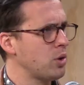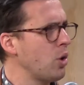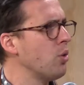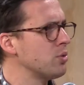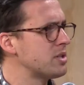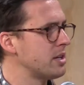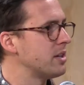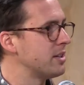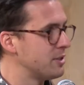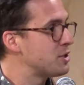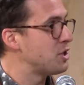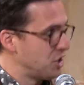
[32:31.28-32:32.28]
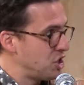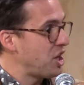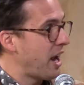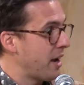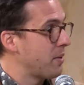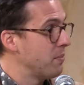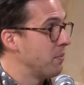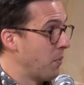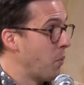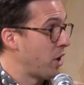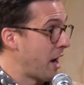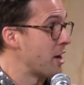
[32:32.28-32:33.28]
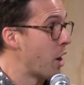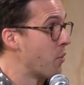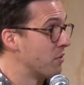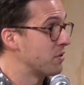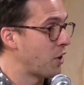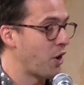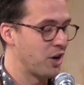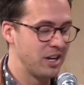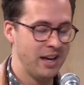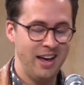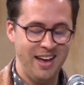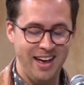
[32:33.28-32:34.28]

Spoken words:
call to share what I know of God.